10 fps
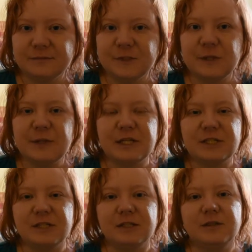No,
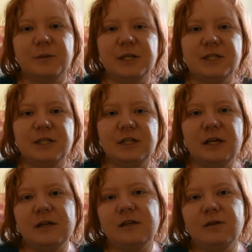actually, the way she
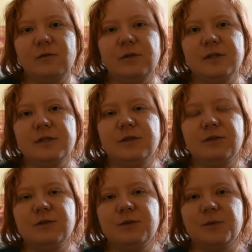got out of the
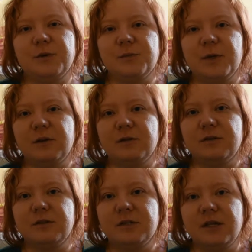institution was
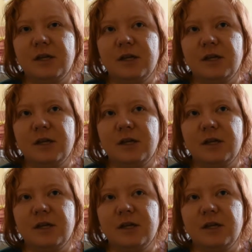because